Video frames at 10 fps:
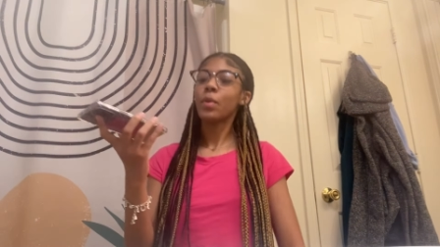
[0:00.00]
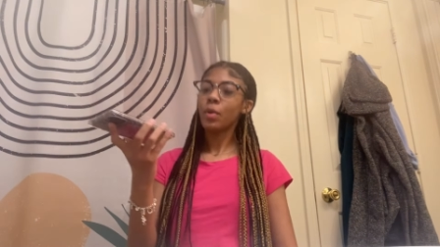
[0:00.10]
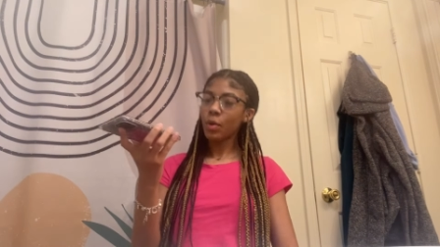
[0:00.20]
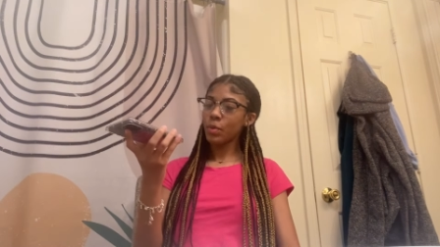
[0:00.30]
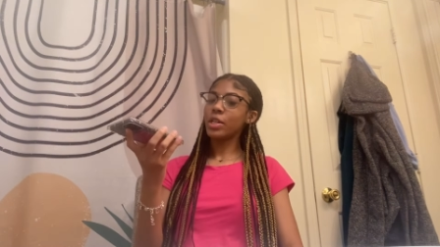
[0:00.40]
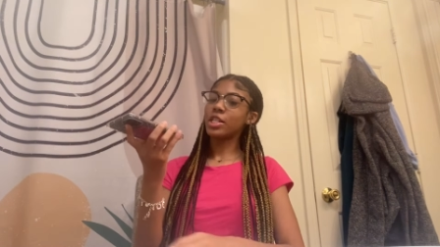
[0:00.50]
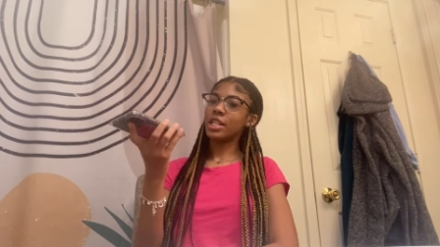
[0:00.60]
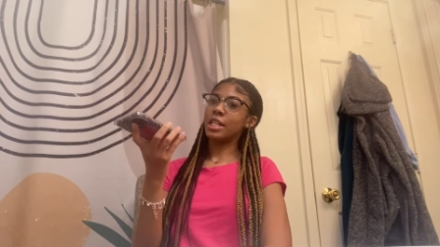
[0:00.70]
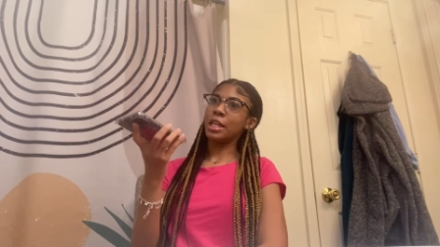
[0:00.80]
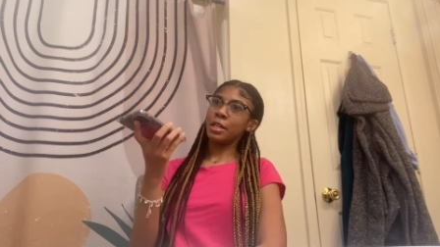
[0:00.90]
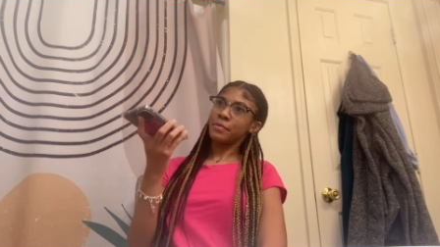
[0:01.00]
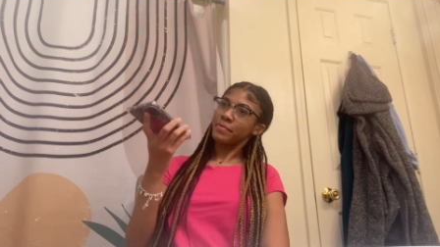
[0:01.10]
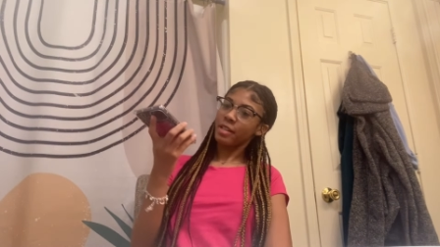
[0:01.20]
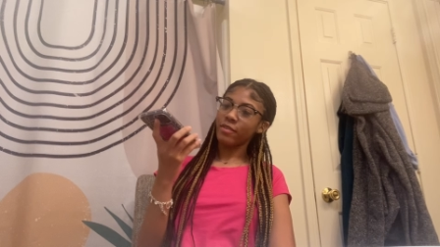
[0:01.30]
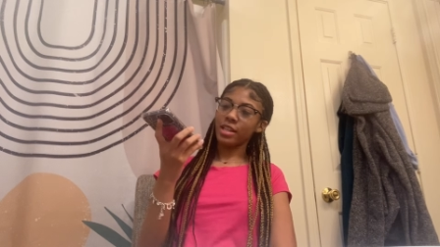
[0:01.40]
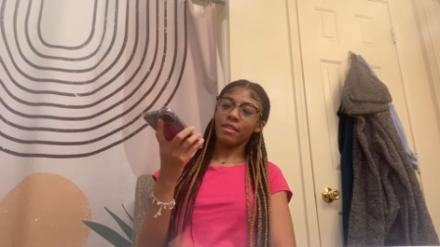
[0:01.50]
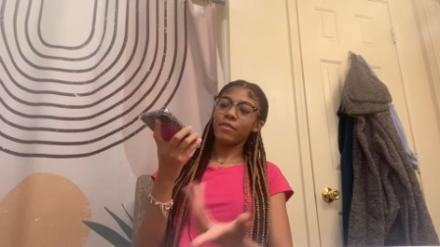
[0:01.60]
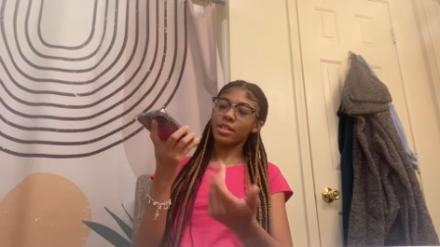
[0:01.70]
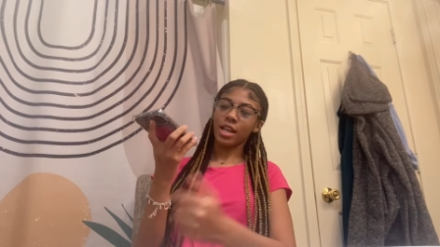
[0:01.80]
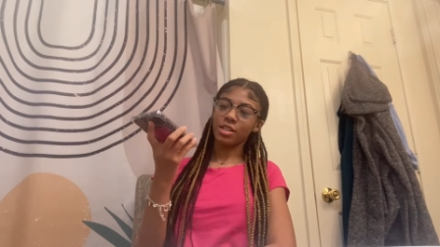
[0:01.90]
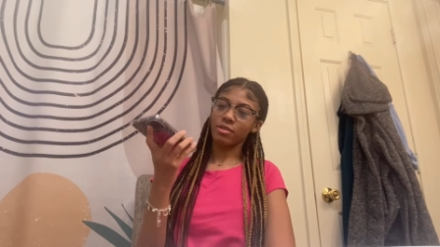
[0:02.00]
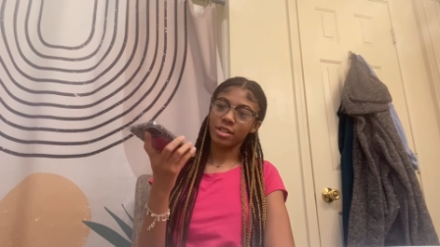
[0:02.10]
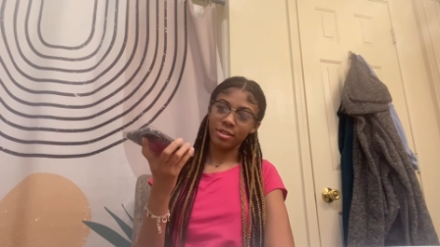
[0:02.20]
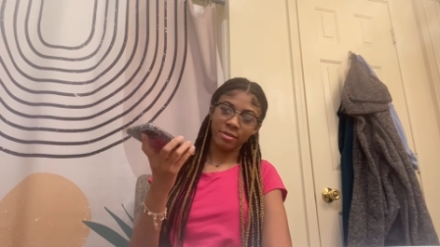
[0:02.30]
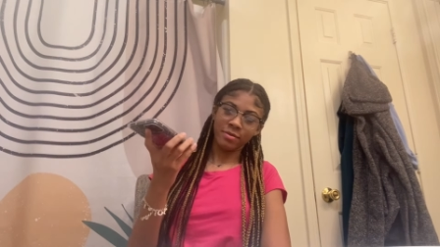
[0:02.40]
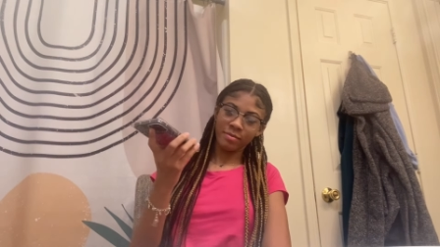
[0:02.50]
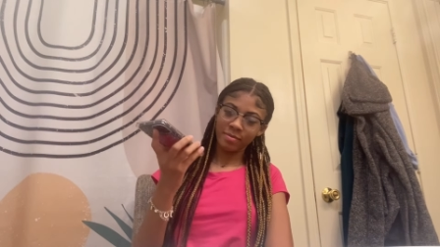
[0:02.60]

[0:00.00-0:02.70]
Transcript: Who is she then? If she, if it's not your girl